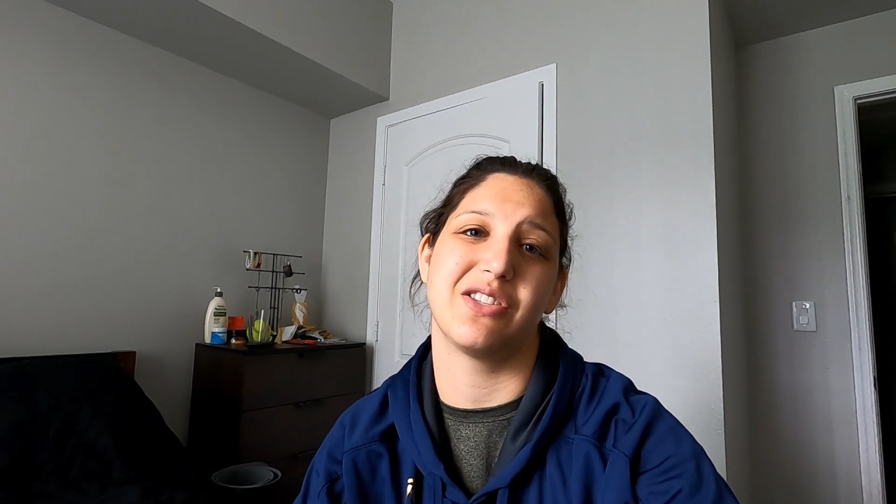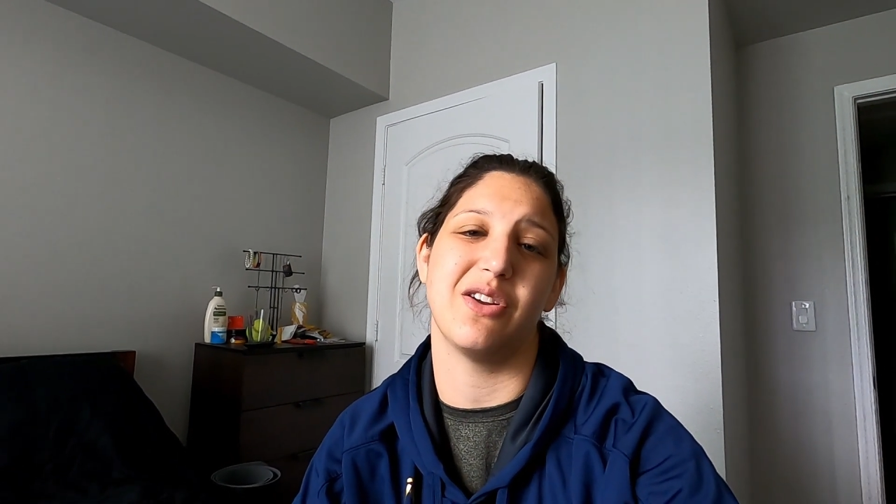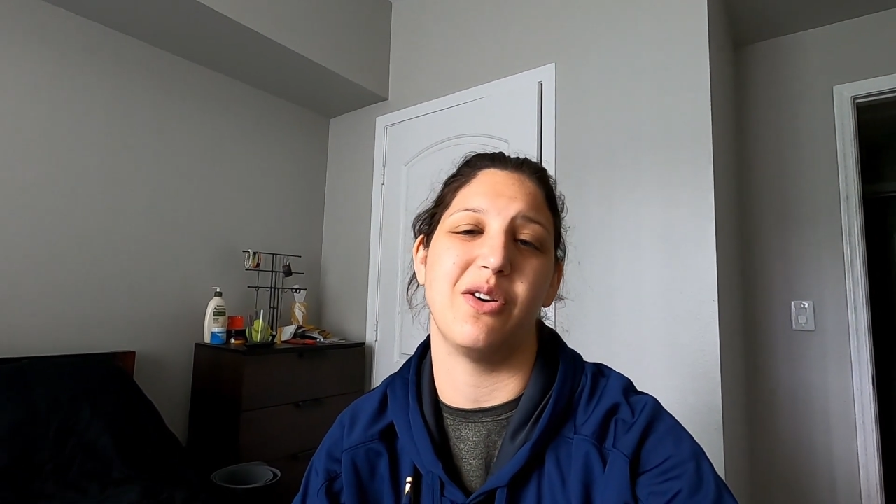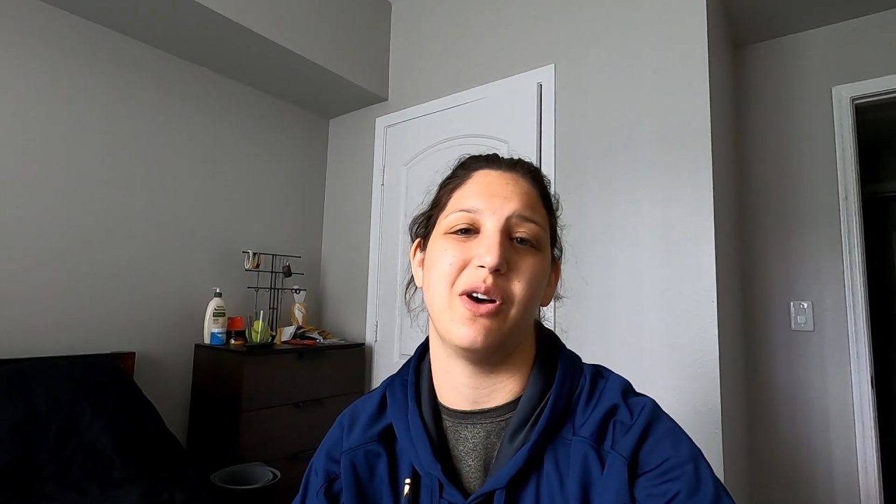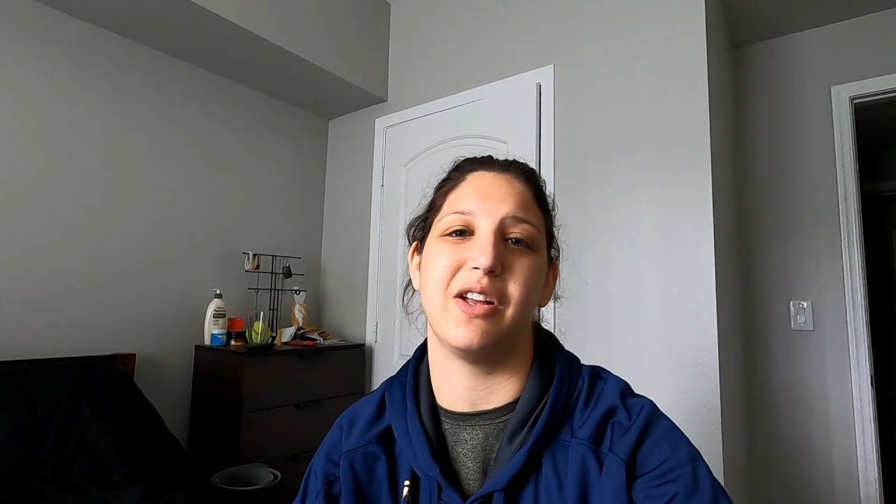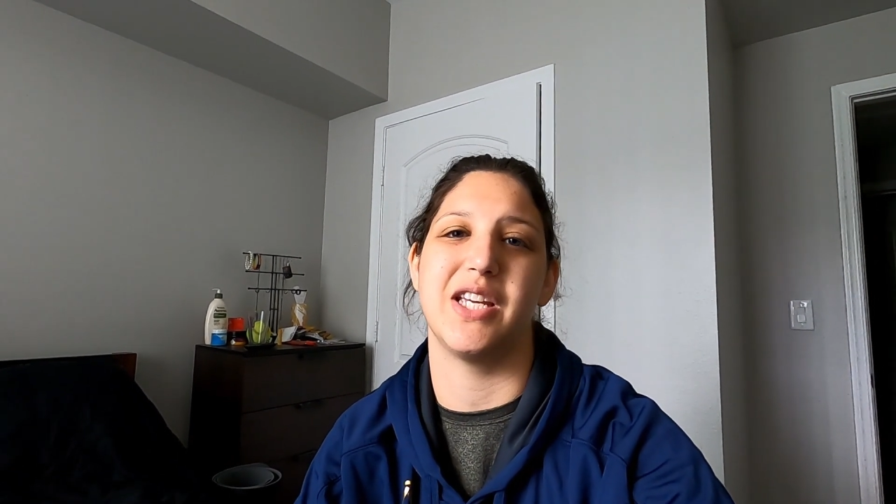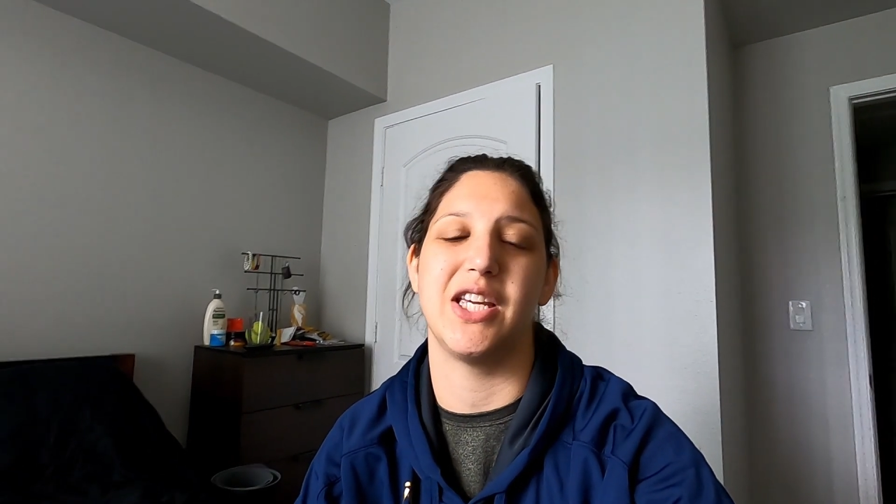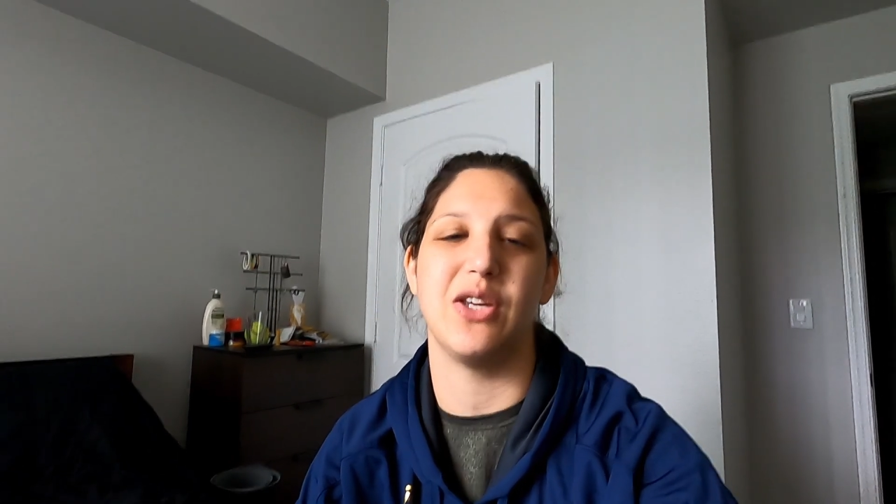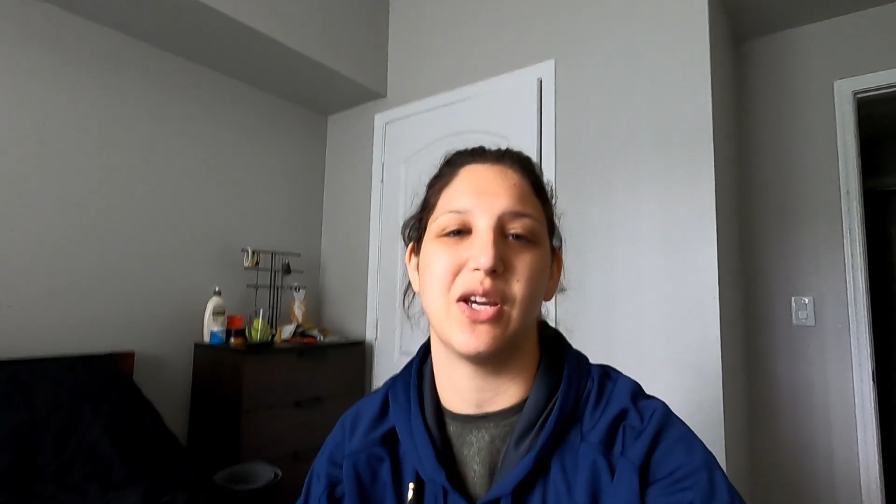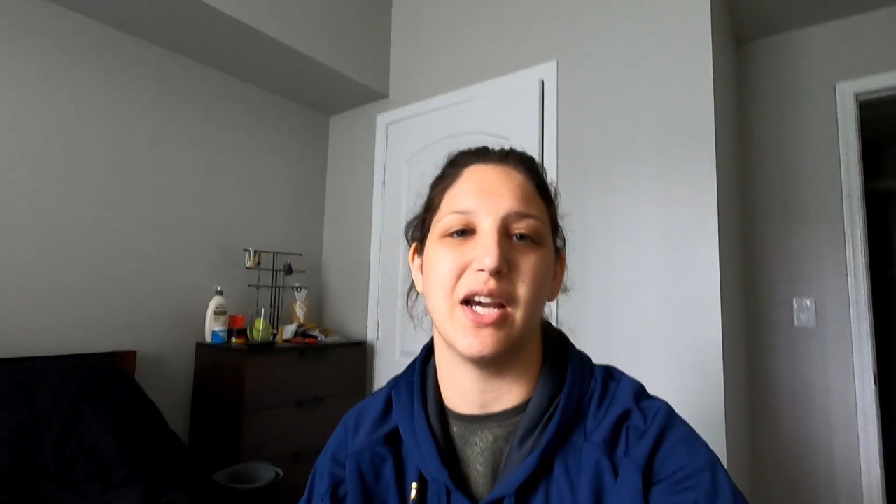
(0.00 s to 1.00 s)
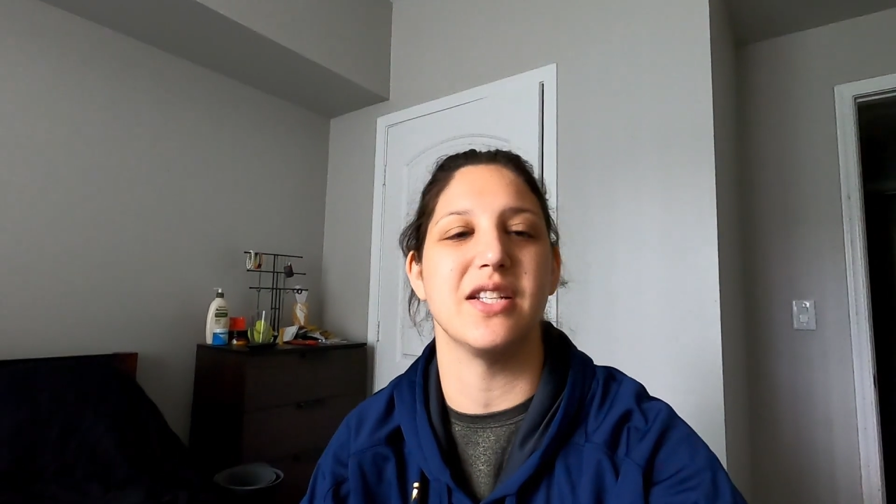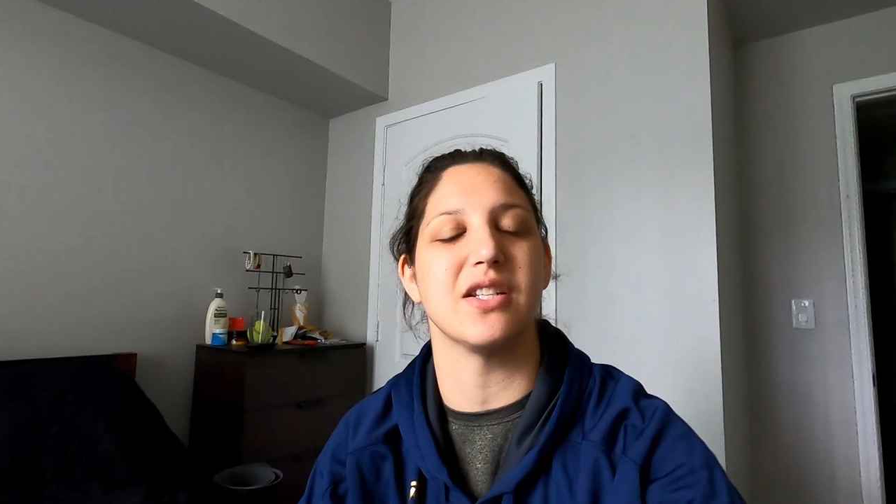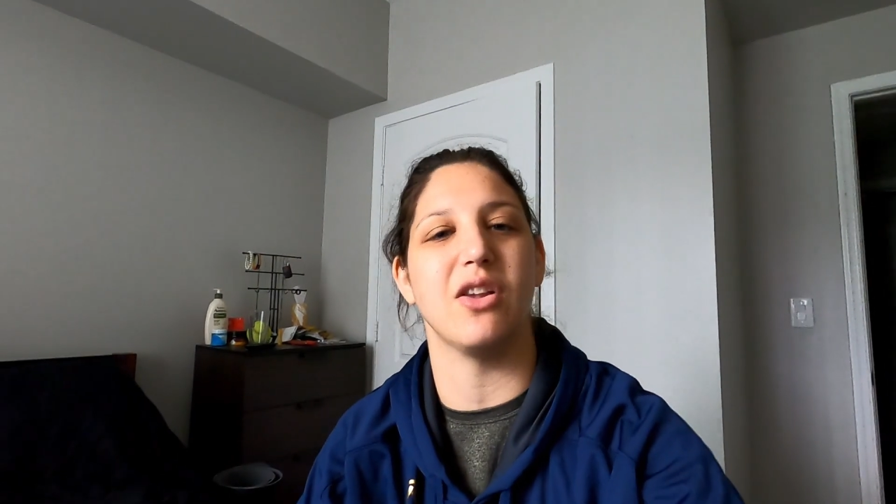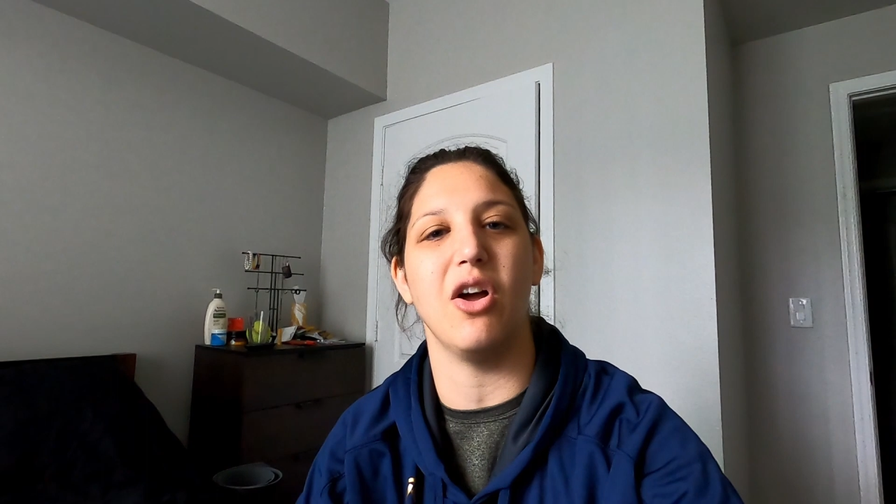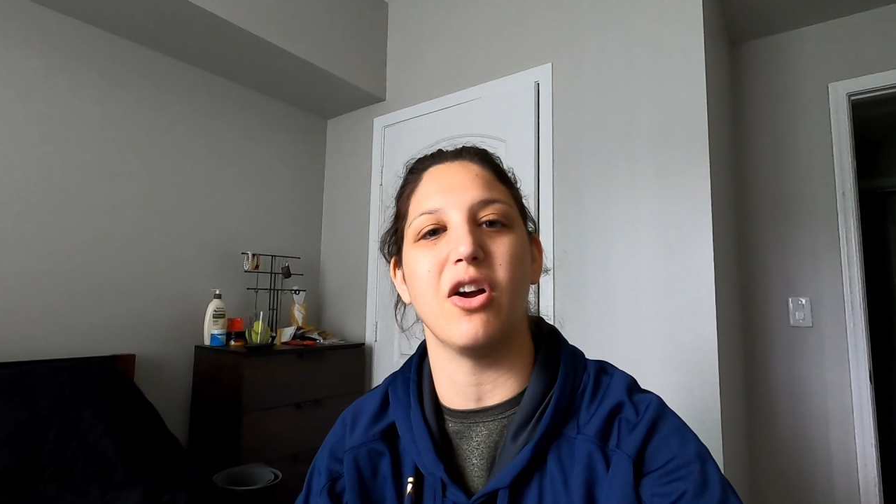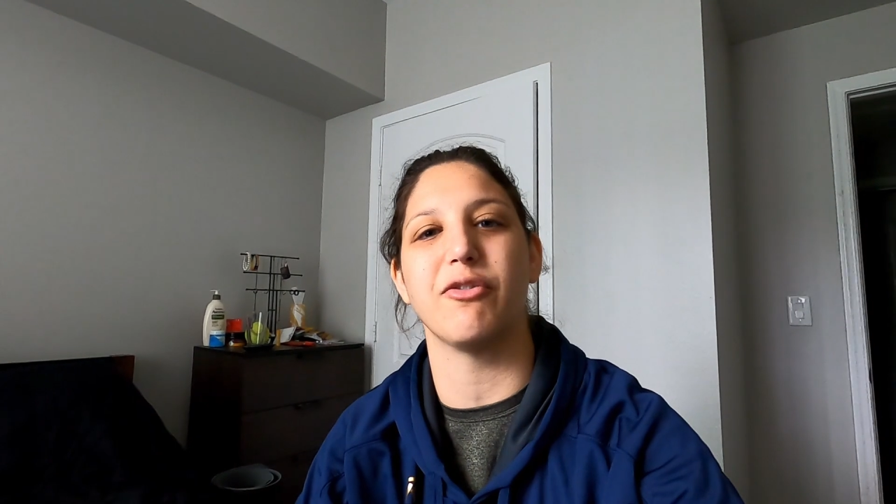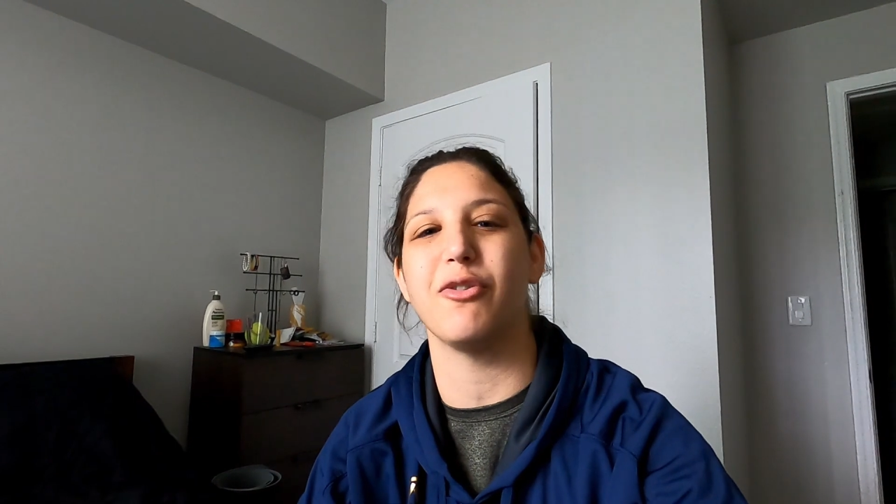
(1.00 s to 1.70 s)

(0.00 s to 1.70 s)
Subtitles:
So I'll take you guys along